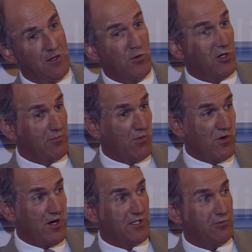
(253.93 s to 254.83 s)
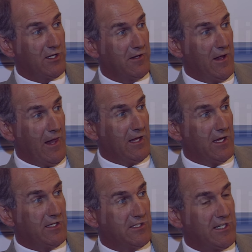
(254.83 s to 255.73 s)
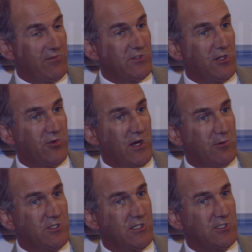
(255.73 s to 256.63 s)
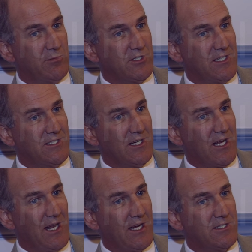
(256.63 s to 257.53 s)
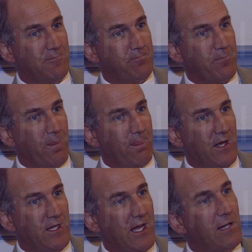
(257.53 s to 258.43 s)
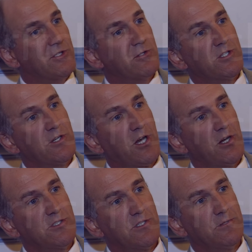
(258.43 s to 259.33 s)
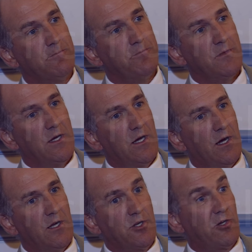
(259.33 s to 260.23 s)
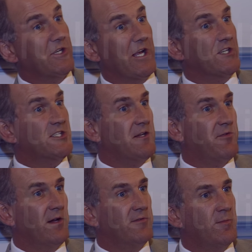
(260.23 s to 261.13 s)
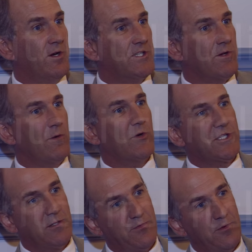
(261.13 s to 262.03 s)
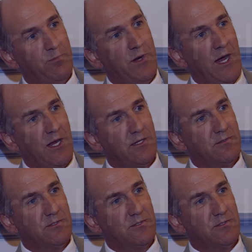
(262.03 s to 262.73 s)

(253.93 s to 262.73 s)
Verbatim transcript: Morecambe and Wise, when in 73 I was in the summer season in Clacton and they came to do a Sunday concert and couldn't get a seat for a lot of money. So I watched them from back,